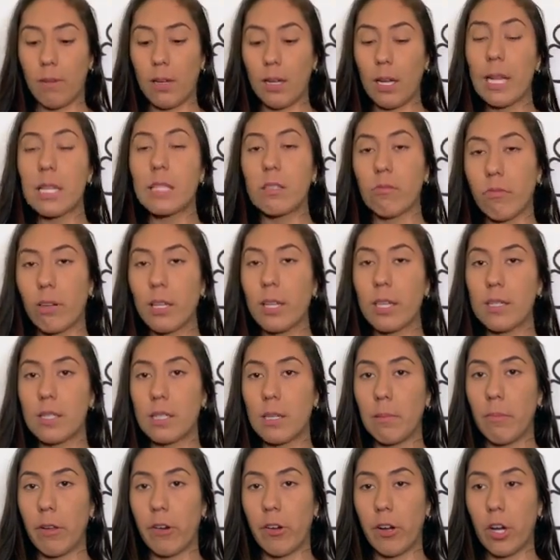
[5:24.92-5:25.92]
it's really
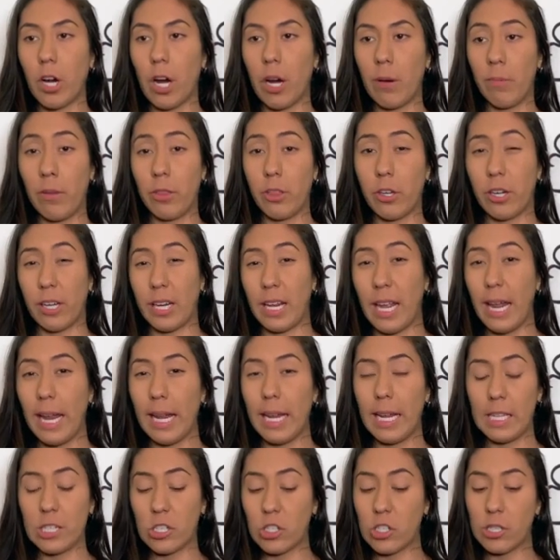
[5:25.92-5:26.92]
similar to Carbon
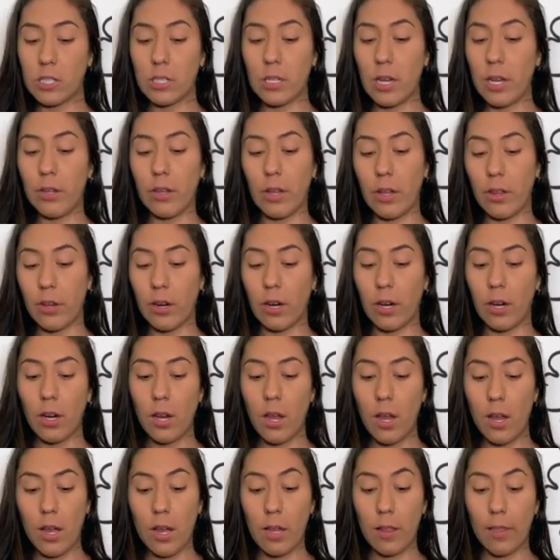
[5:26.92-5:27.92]
38. It's just another
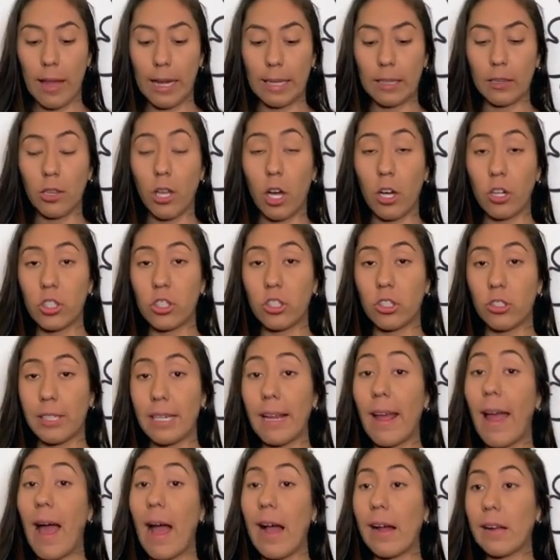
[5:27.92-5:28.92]
like
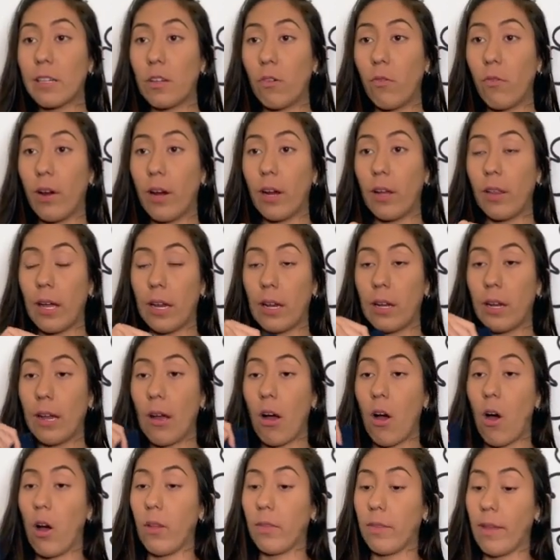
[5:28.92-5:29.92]
luxury activewear like
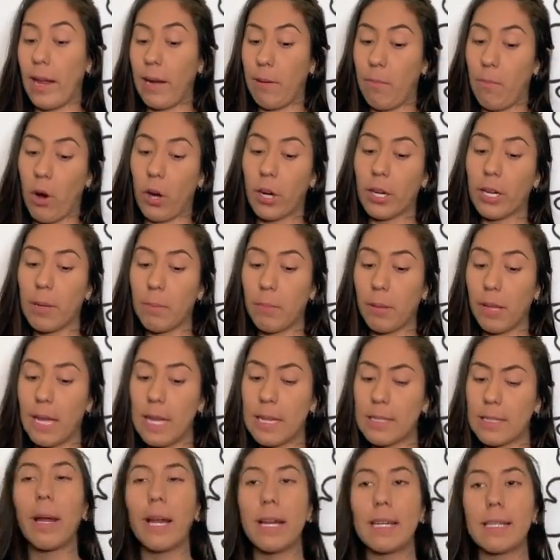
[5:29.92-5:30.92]
online
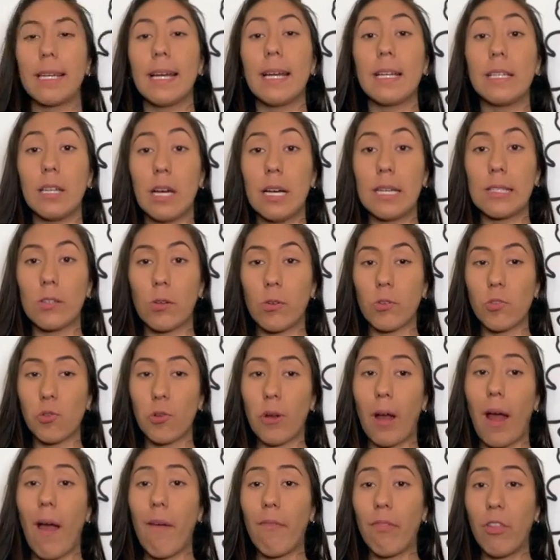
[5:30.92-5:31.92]
marketplace. Bandier does also
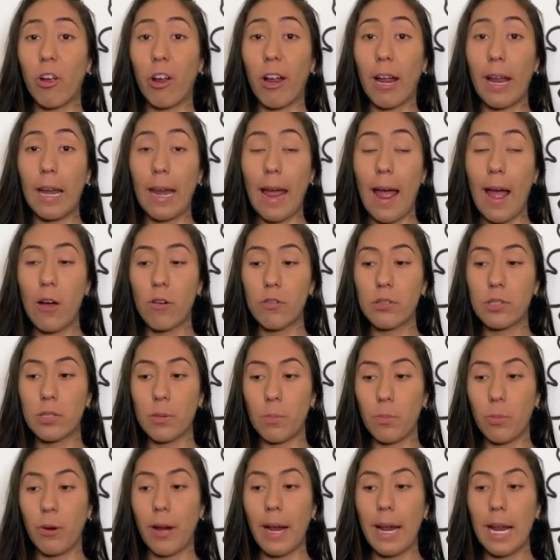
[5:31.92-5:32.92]
have their in-house
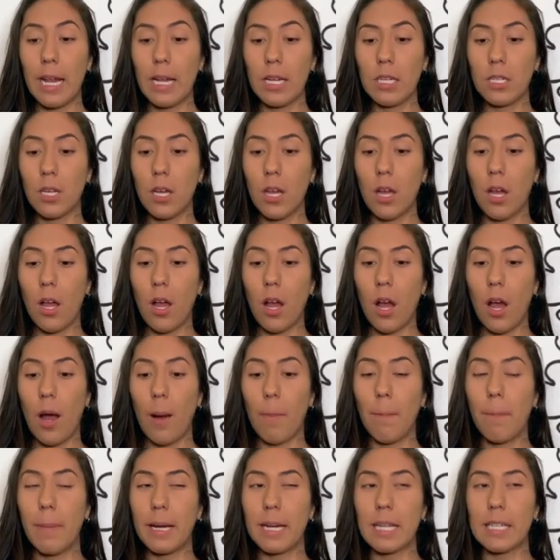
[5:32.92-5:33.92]
brand,
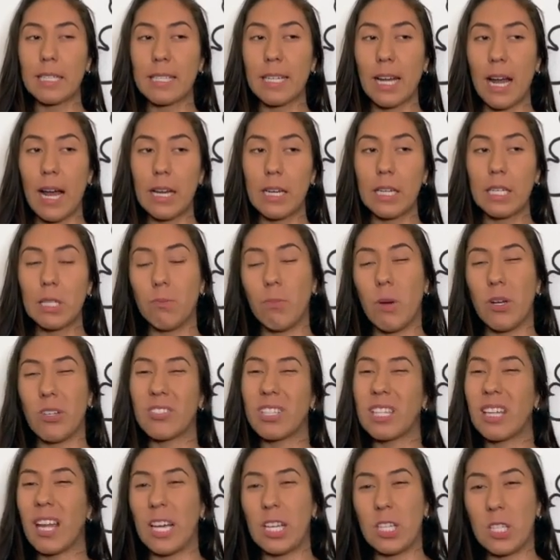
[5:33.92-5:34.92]
but it's kind of
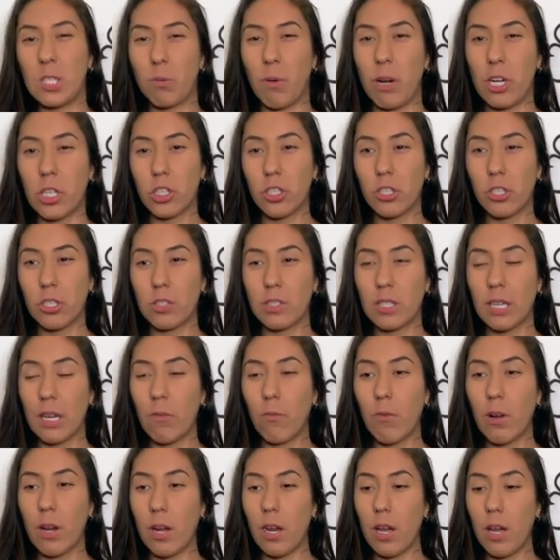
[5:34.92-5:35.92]
mostly like sweatshirts and
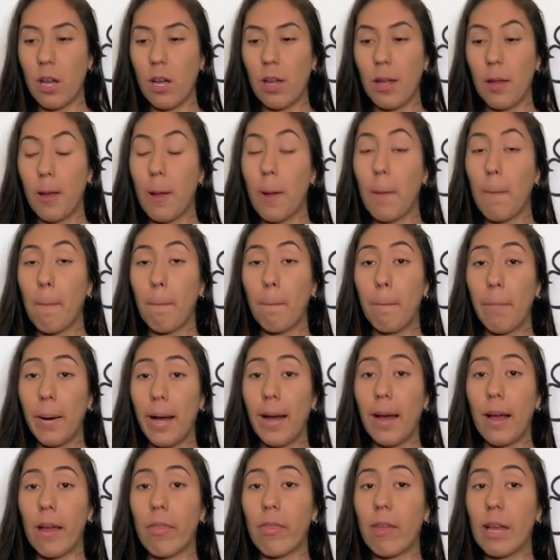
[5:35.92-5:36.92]
whatnot.
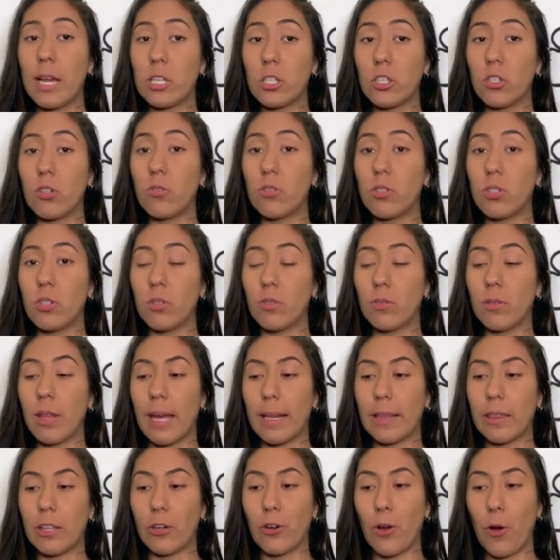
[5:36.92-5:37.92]
But they do
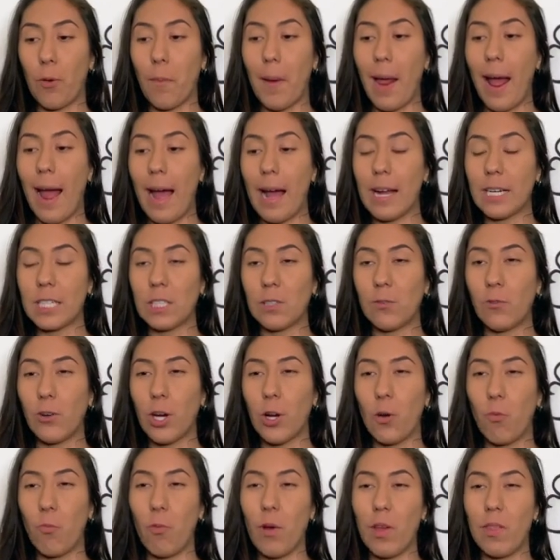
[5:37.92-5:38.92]
like their own
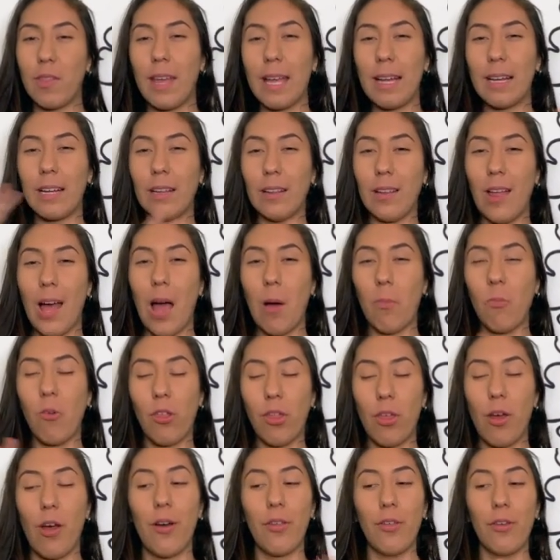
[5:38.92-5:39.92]
activewear when they collab
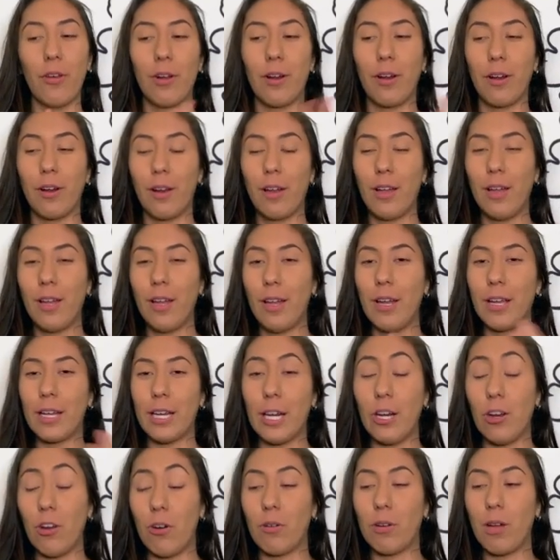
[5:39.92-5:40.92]
with other,
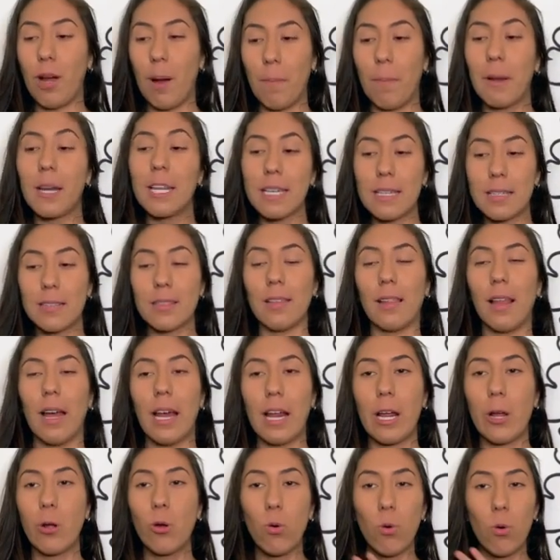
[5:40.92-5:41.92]
you know, companies
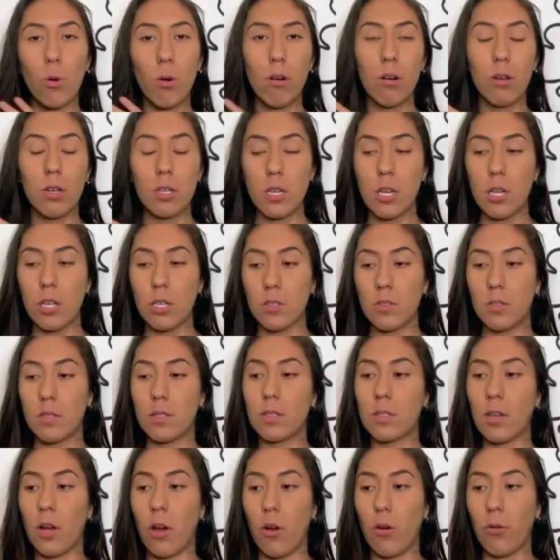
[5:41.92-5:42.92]
like Cool.
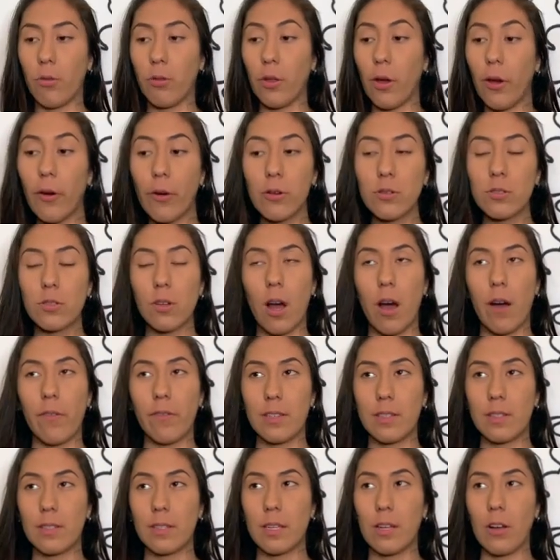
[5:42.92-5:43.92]
So those
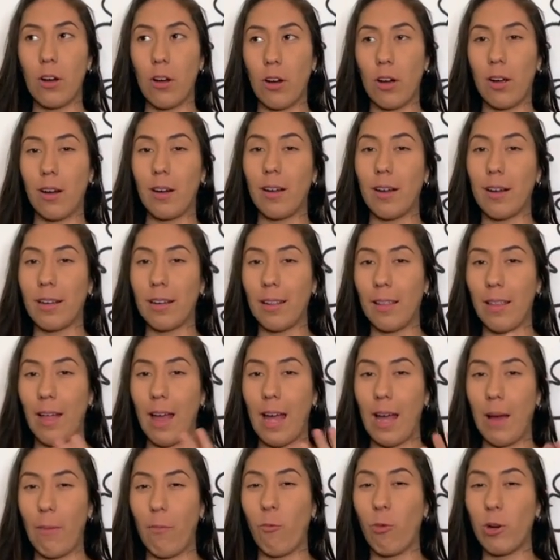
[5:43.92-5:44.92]
obviously are a
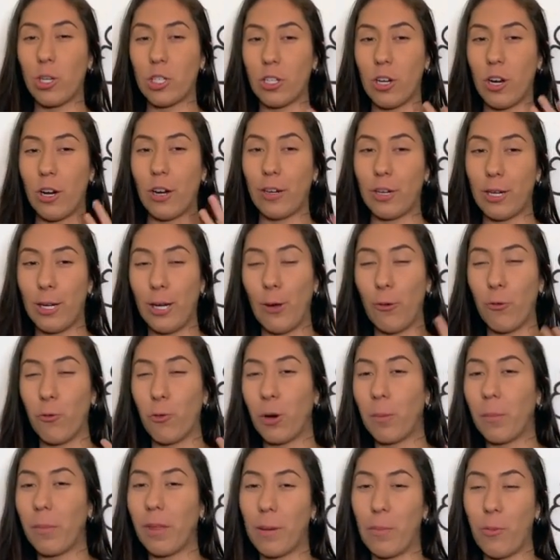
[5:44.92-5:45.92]
collab, which are, you know,
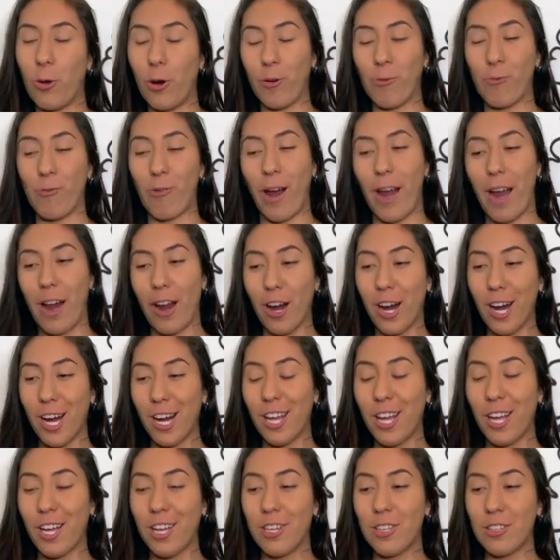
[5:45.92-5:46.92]
normally more
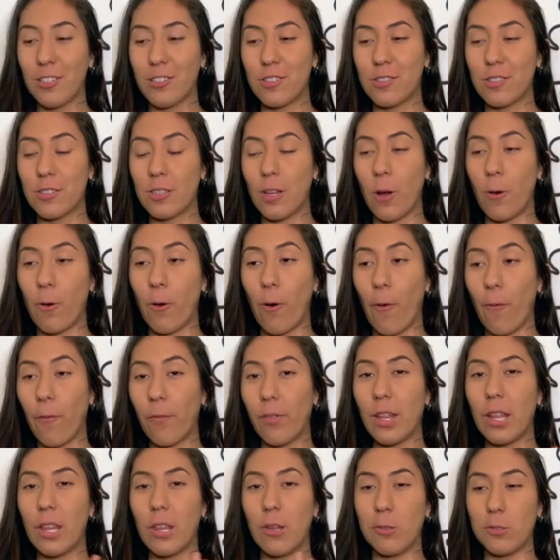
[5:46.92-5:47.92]
rare. So
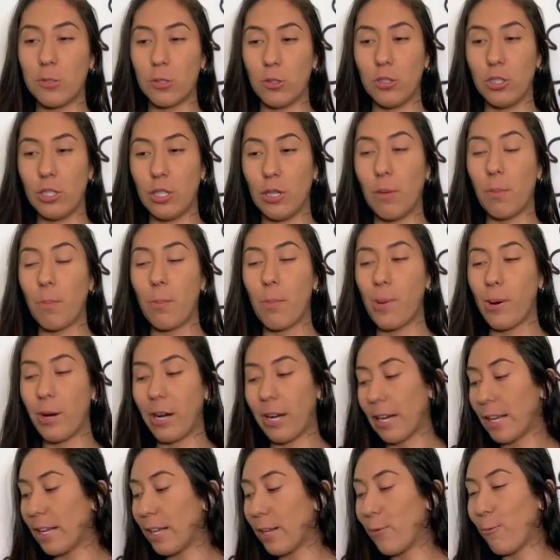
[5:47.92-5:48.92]
hopefully those will do
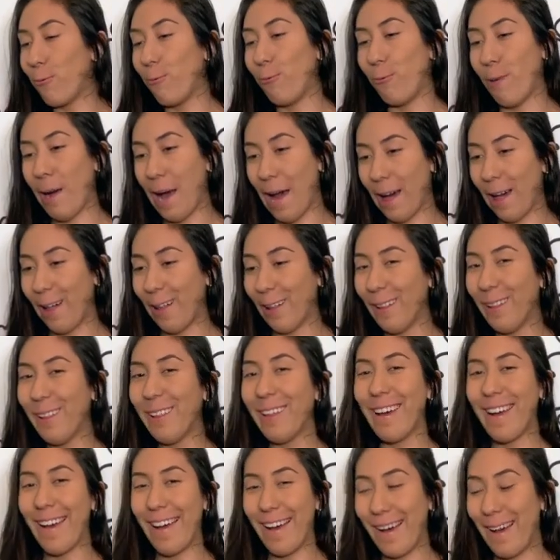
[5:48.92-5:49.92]
pretty
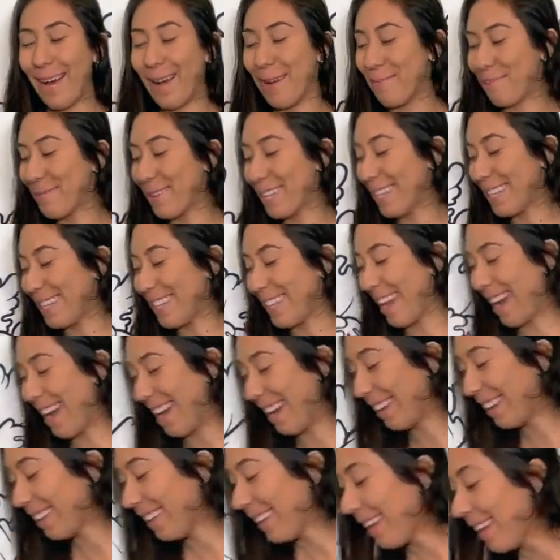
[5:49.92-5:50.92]
well.
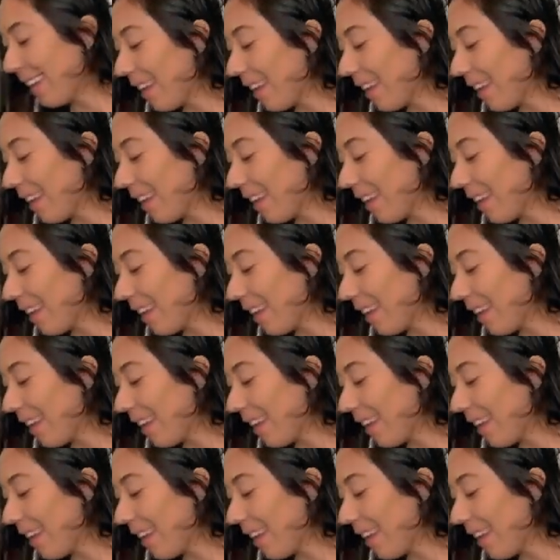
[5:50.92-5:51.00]
Yeah.